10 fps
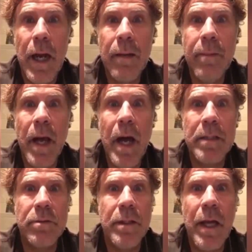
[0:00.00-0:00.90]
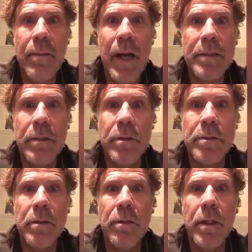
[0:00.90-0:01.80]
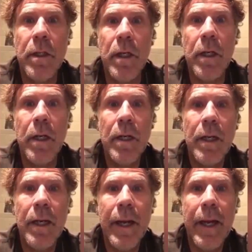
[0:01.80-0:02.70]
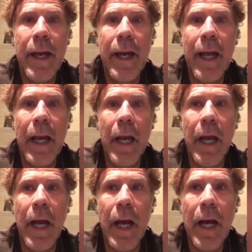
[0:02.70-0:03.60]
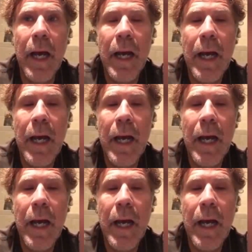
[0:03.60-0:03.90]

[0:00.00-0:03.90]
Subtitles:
Look, I'm gonna be honest with you. I'm not doing so good. And